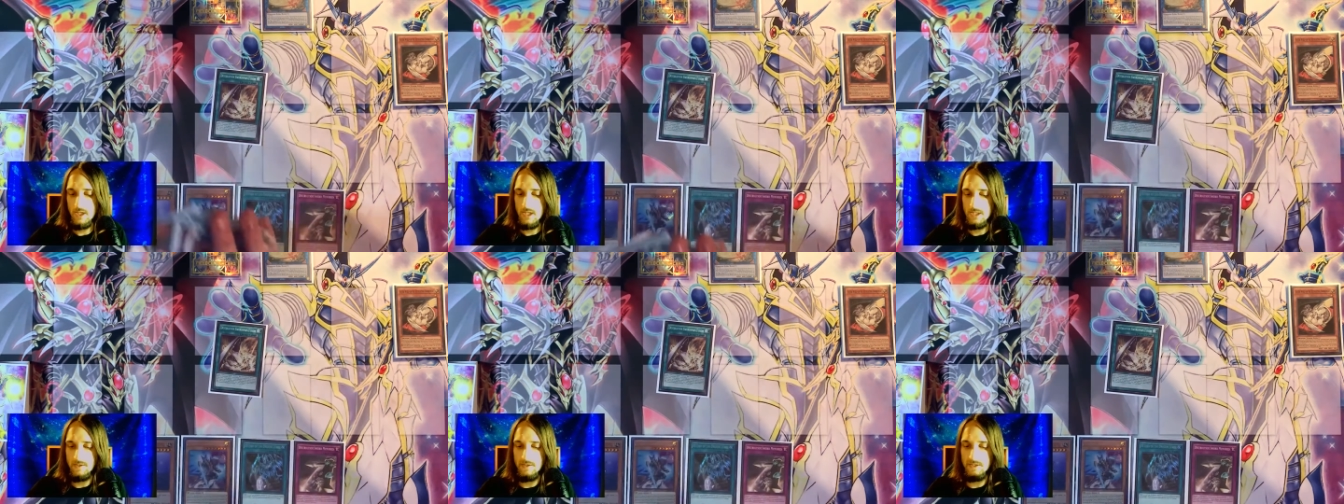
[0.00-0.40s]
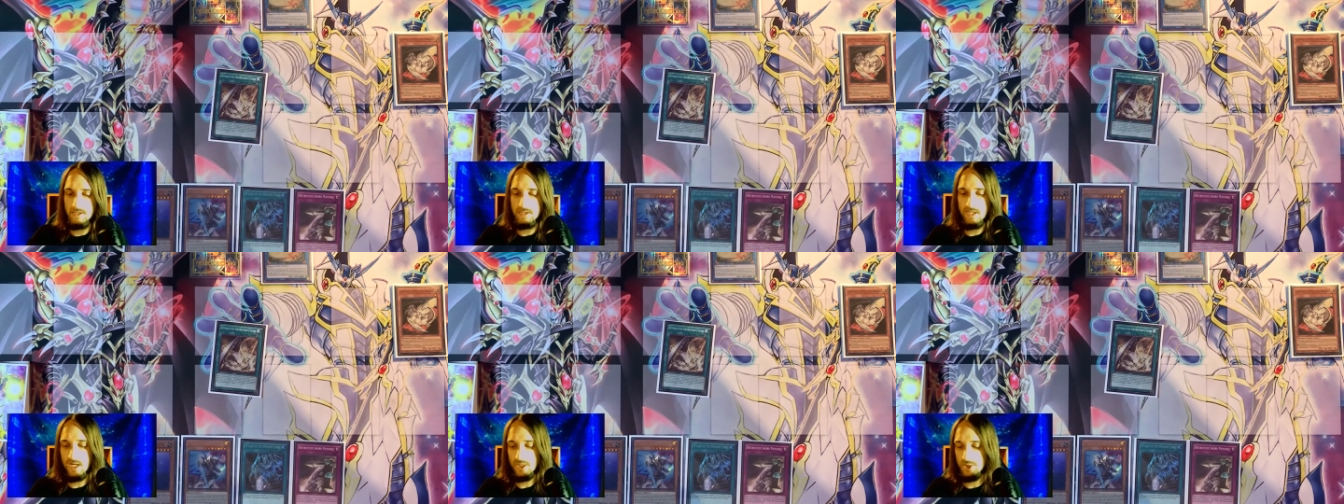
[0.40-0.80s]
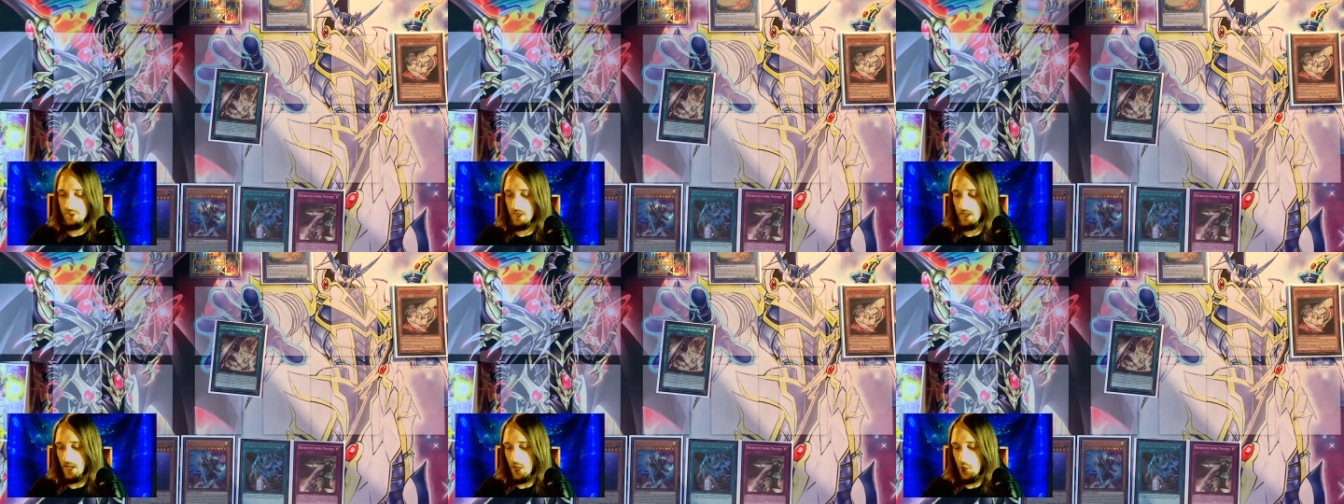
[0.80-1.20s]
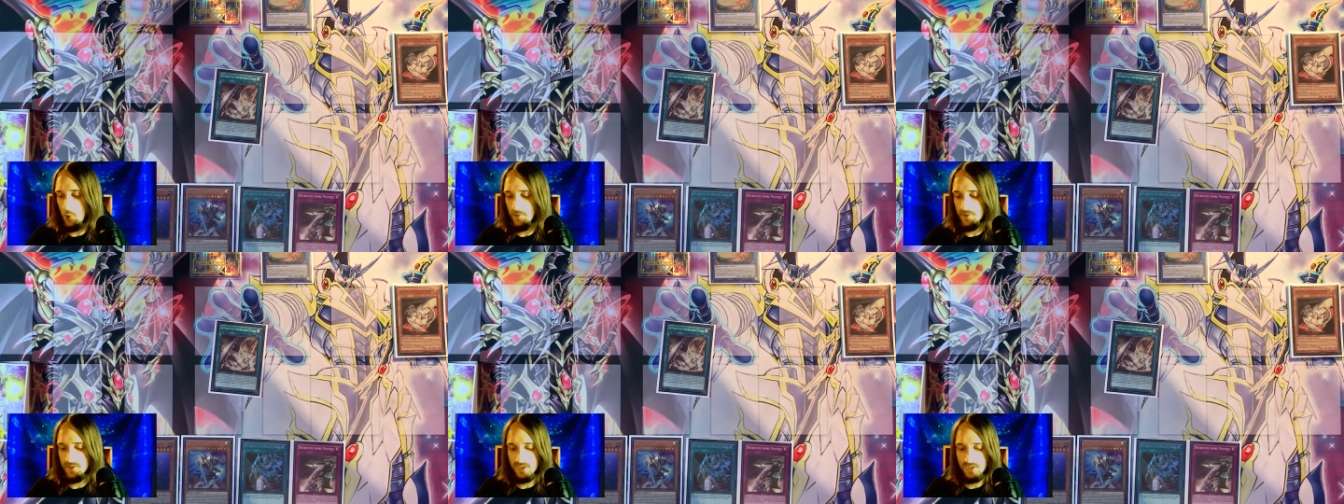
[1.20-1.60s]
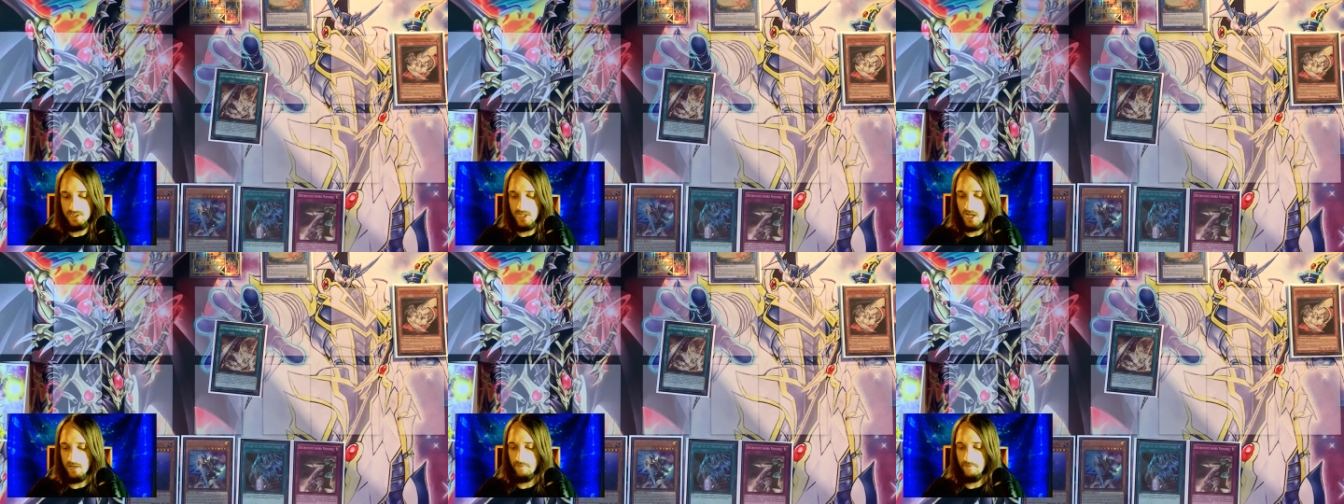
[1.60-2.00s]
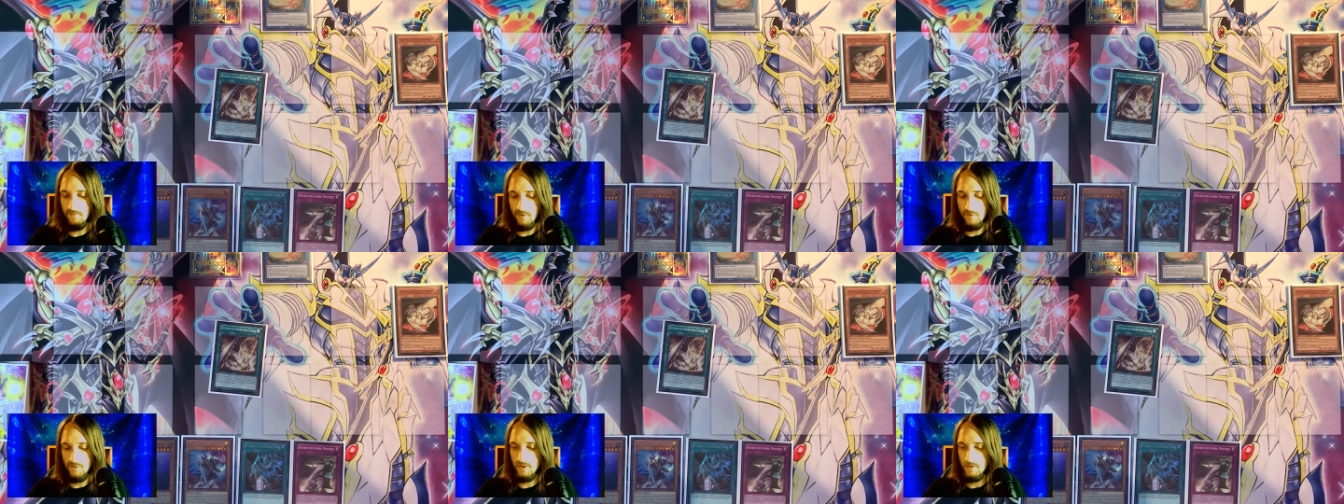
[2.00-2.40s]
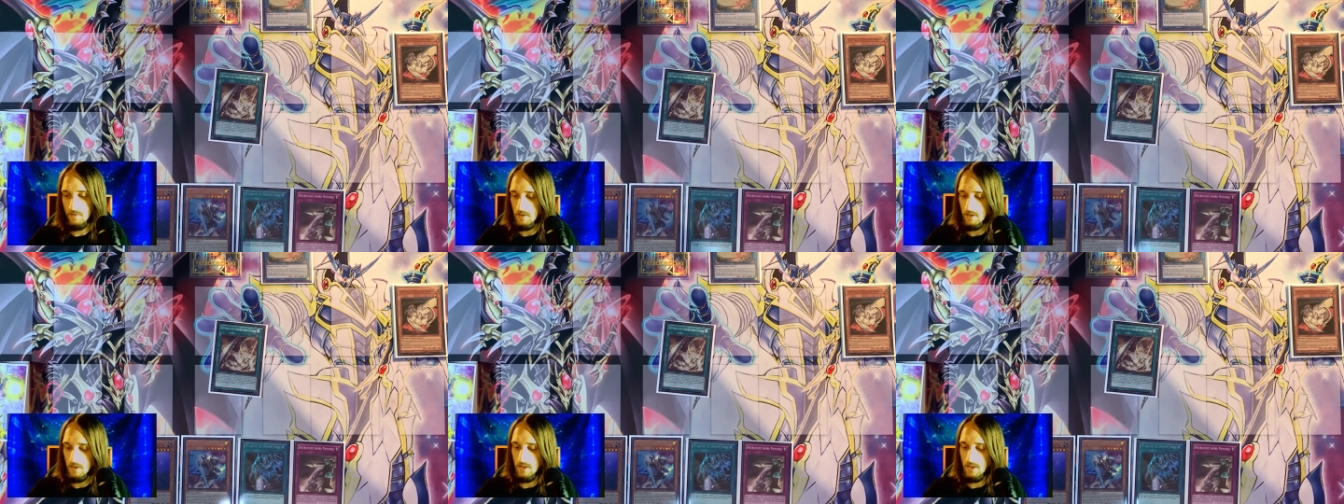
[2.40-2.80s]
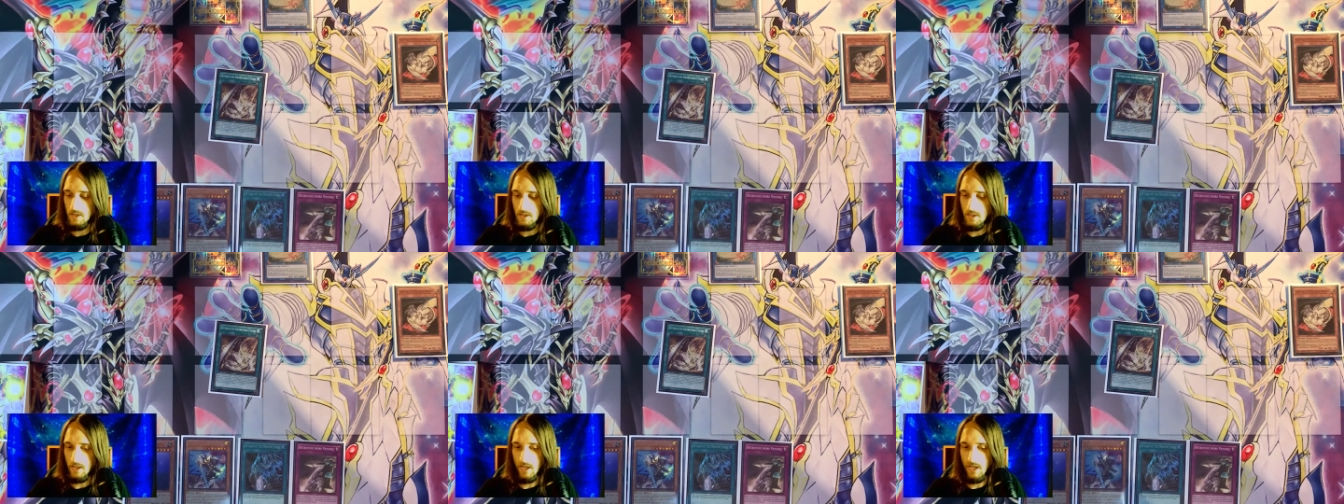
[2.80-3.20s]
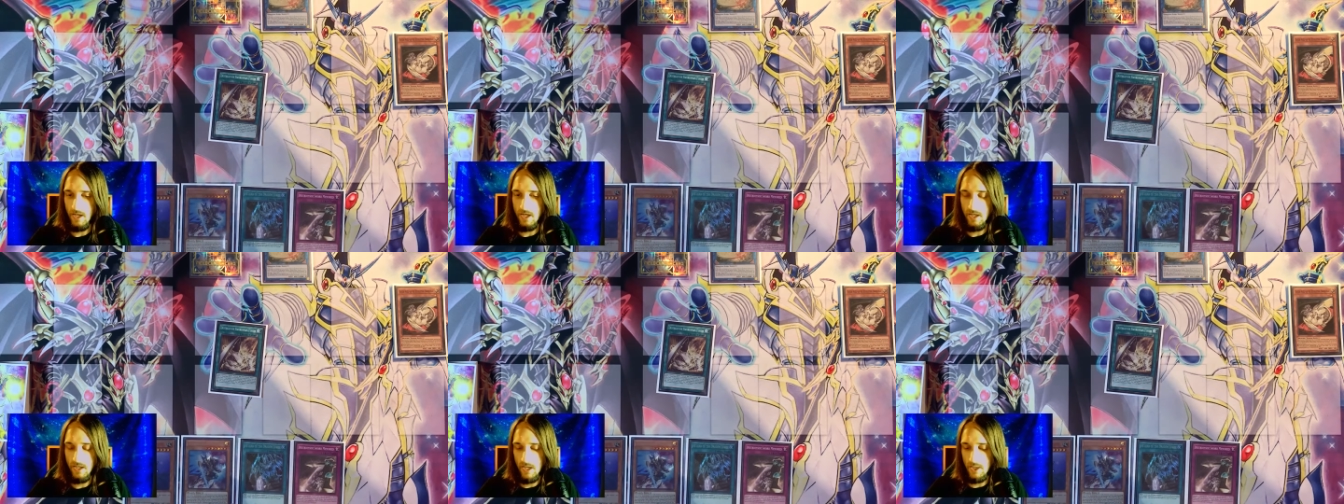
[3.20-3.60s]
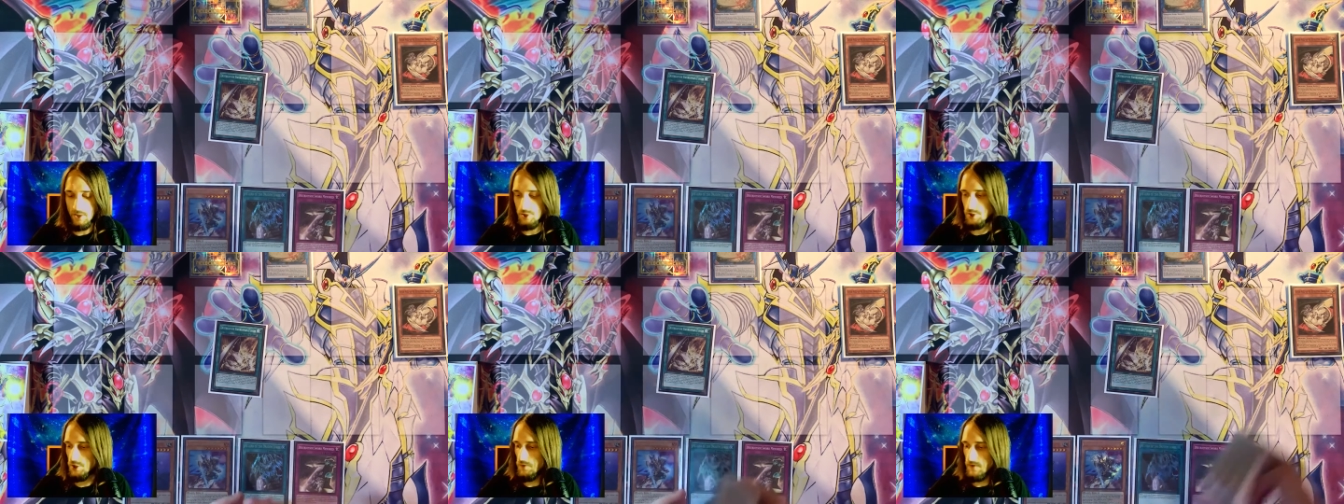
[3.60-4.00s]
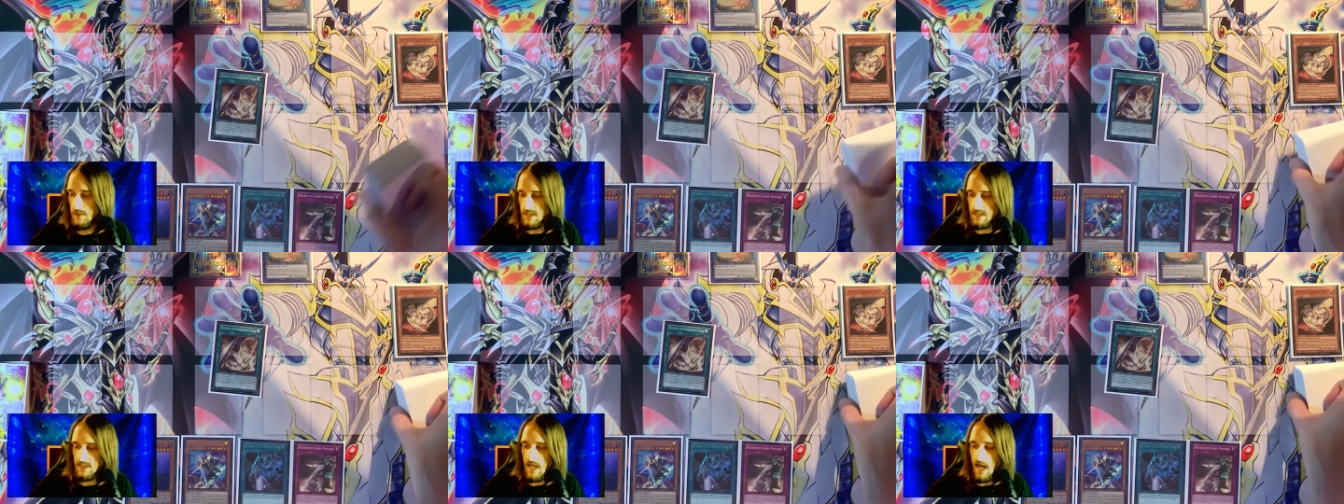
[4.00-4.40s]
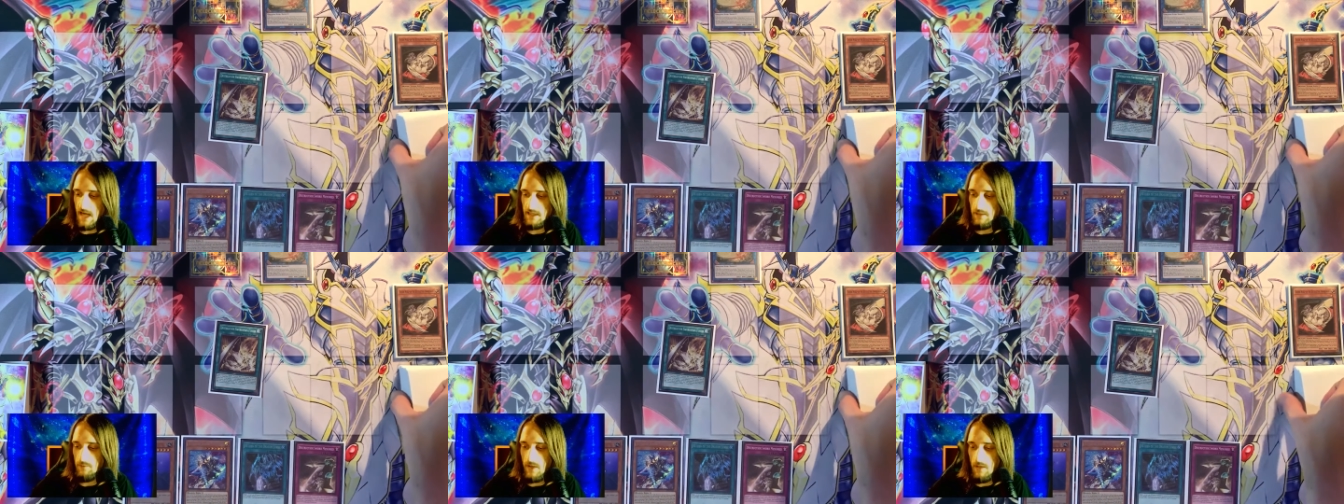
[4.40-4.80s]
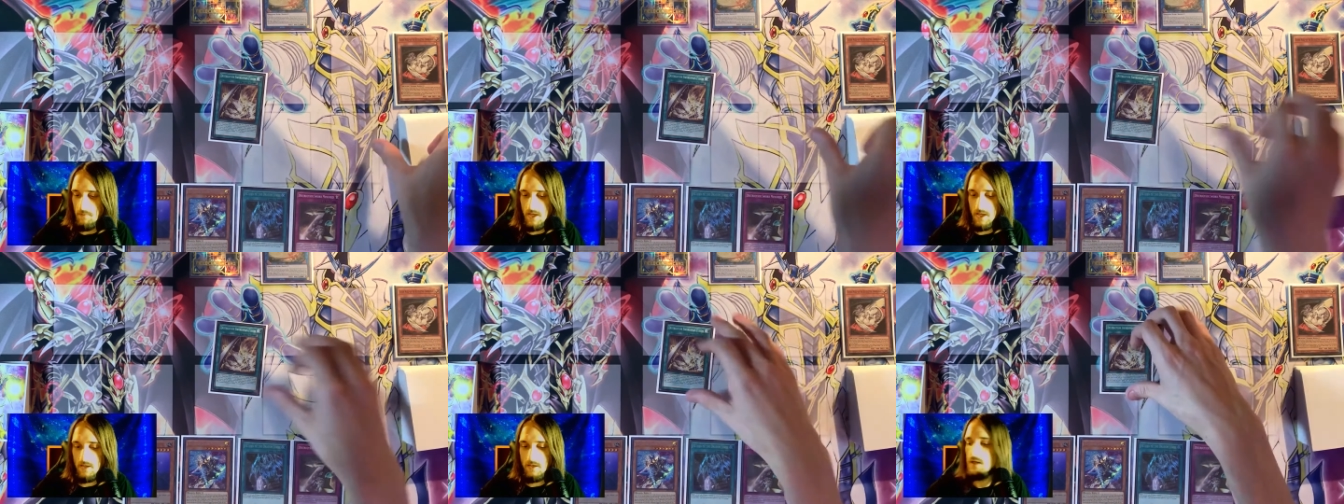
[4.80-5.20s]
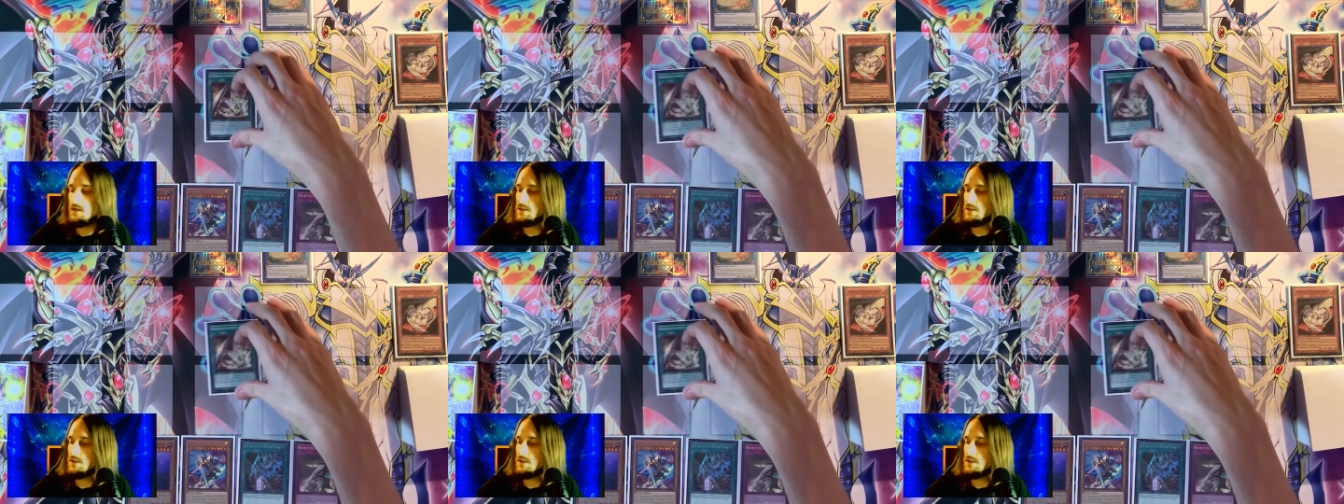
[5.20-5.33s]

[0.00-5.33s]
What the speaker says: So this is actually going to help us extend further, and I'll show you exactly what I mean.